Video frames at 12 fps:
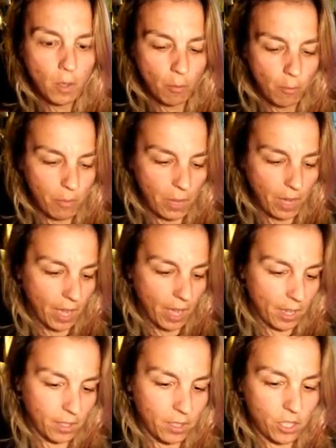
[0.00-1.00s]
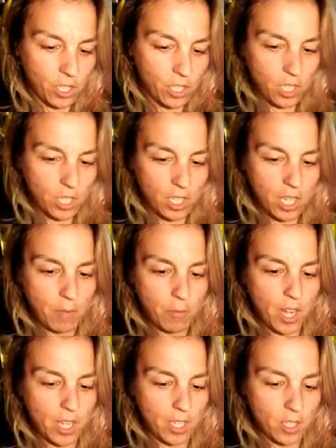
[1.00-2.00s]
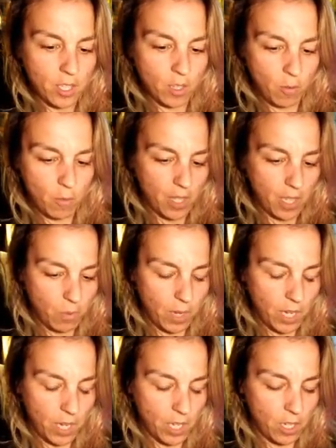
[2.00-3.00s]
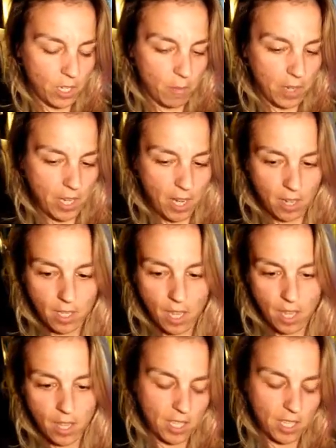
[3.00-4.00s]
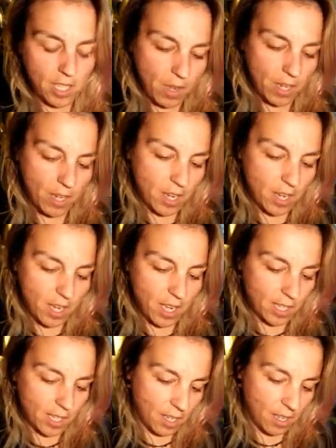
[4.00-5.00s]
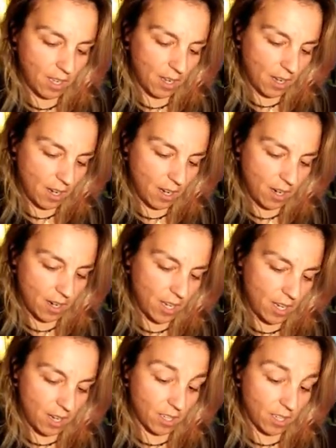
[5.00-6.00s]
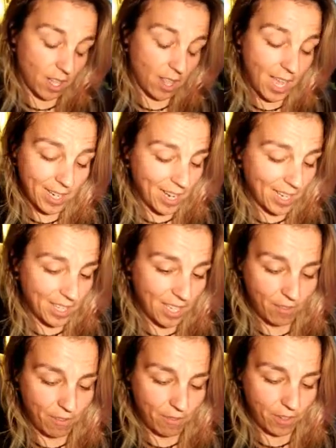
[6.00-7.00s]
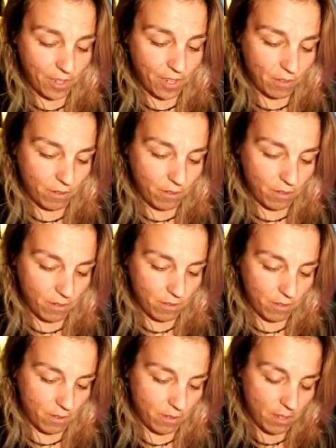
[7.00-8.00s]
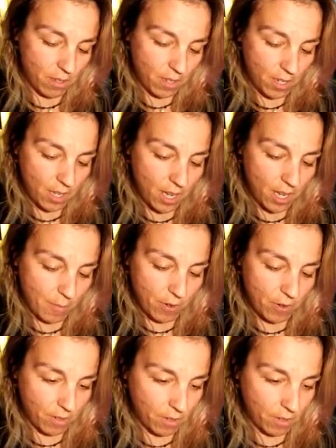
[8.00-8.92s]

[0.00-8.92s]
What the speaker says: But just keep your eyes open. That was way too many cards. Let's see what guides are here. There's a lot of guides here for you, Capricorn.